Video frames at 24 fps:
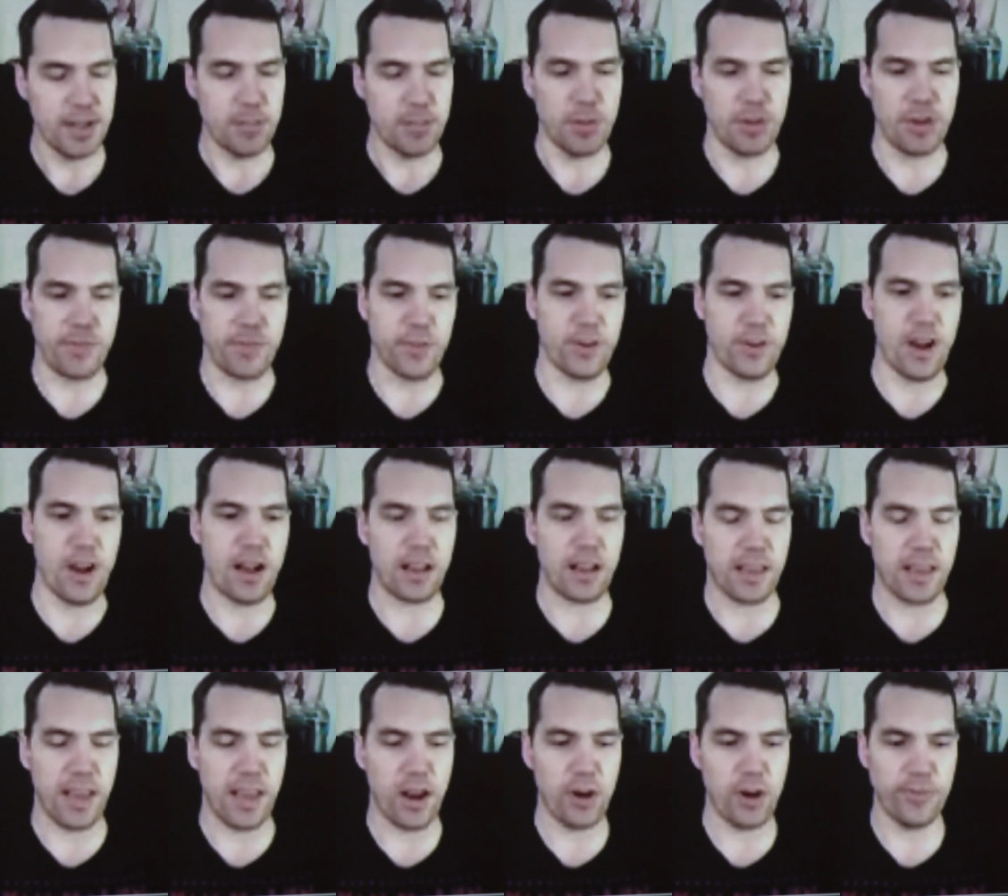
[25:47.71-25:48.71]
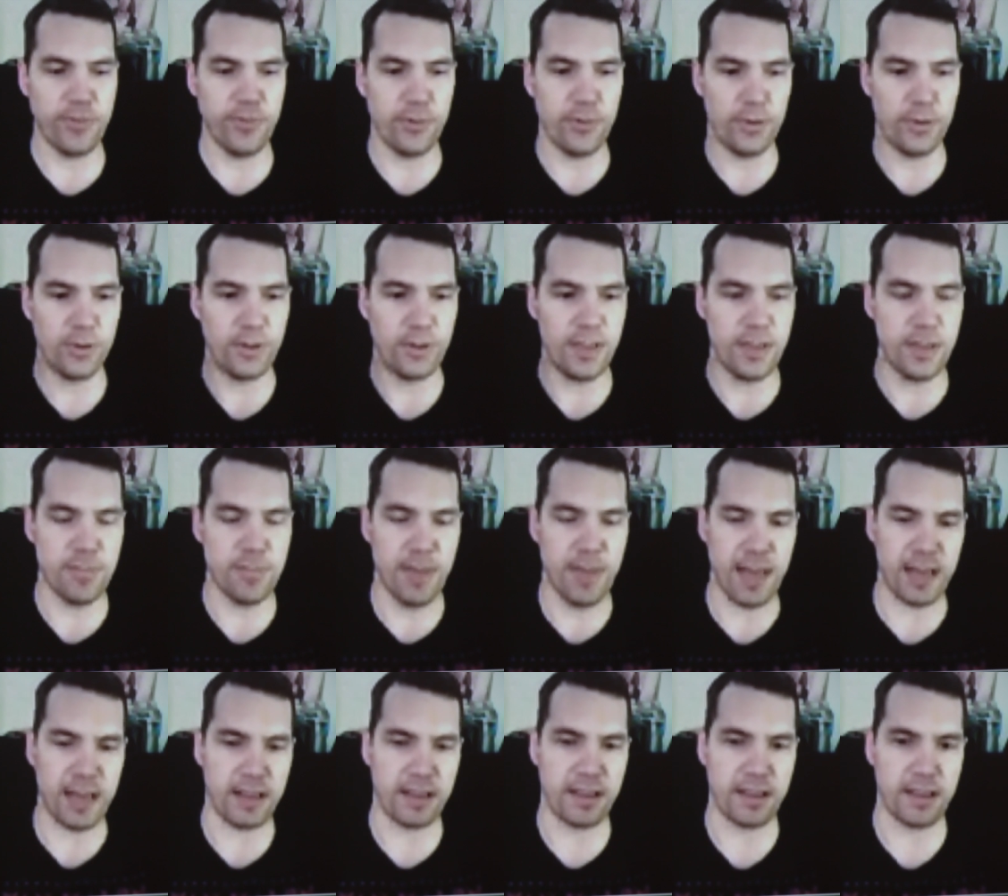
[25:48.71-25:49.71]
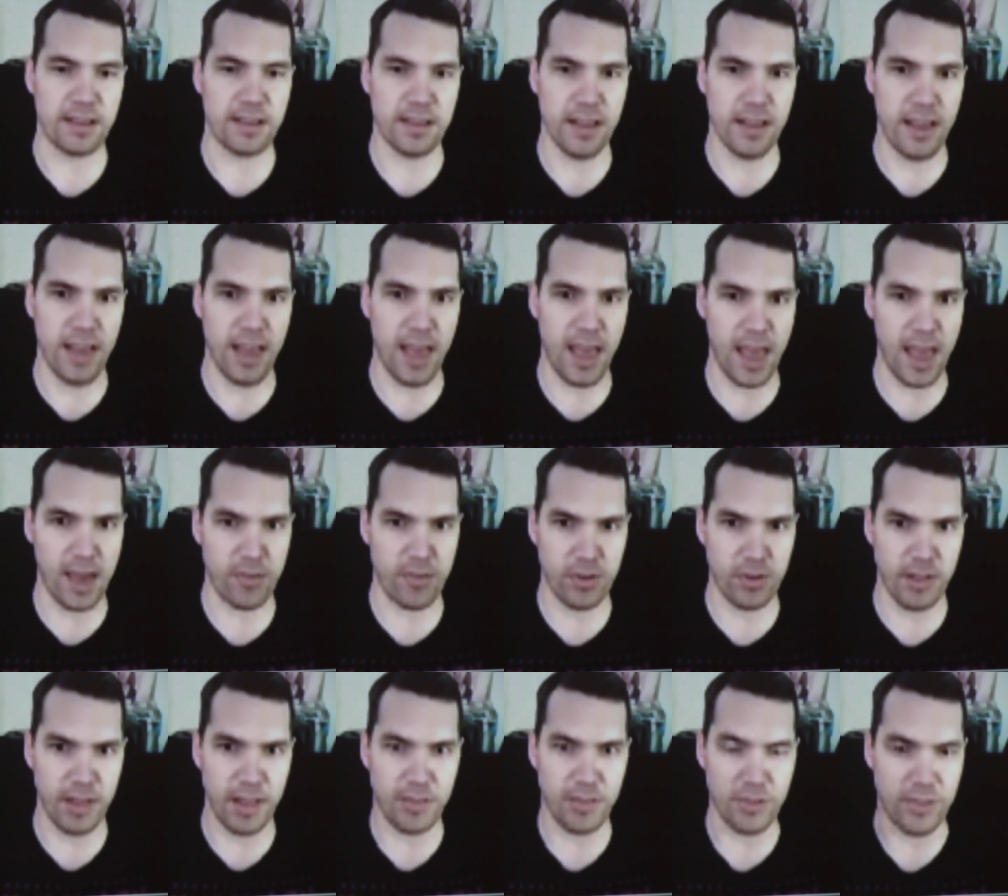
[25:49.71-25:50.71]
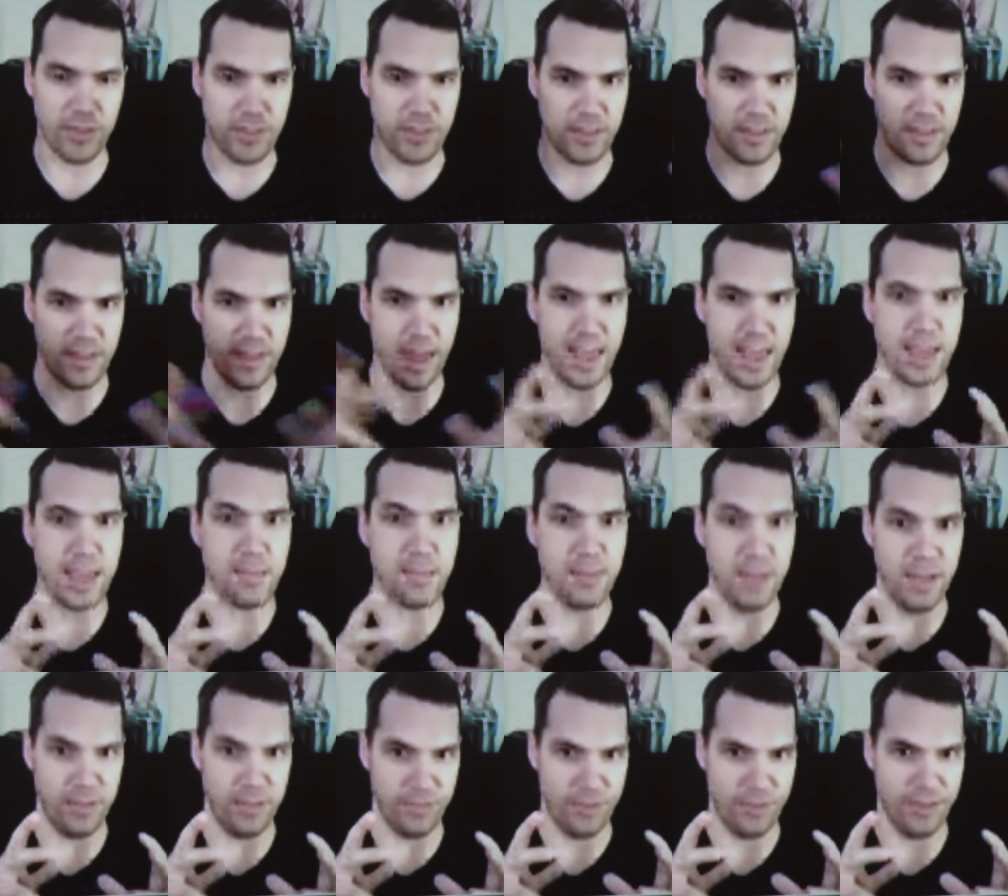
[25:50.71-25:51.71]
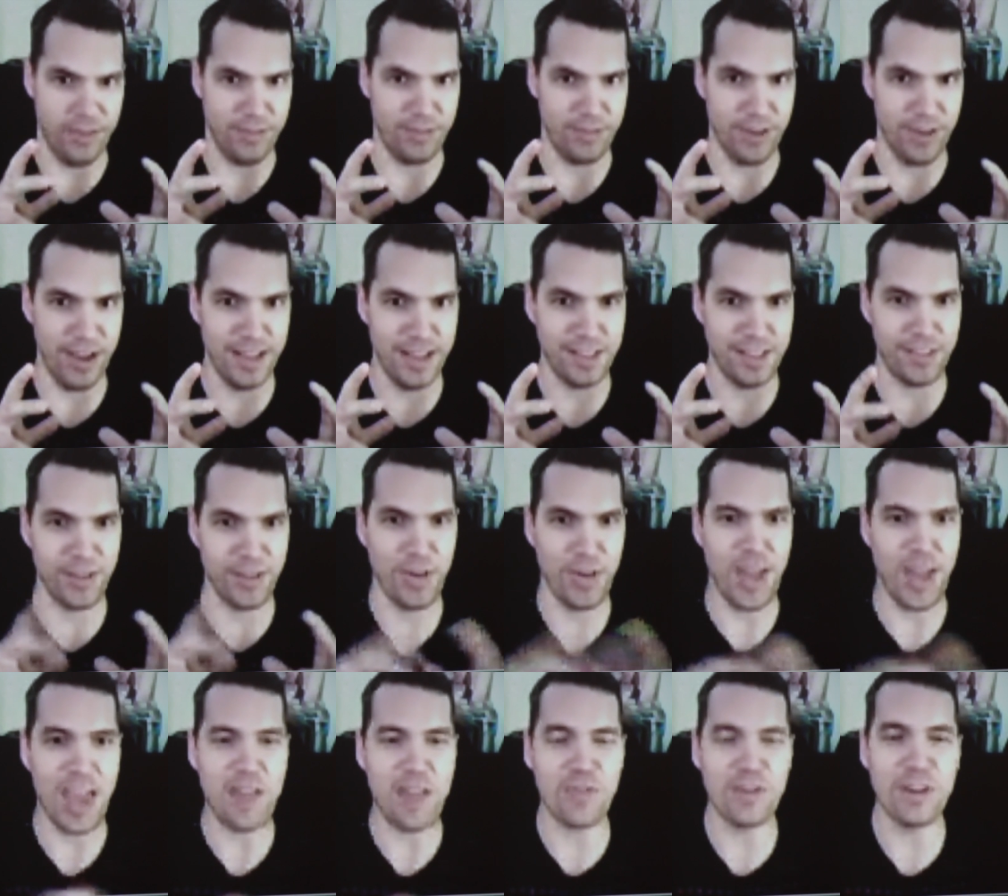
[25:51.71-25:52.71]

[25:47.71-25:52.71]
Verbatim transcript: But if you're not careful, it makes every level the same different, right? So sure.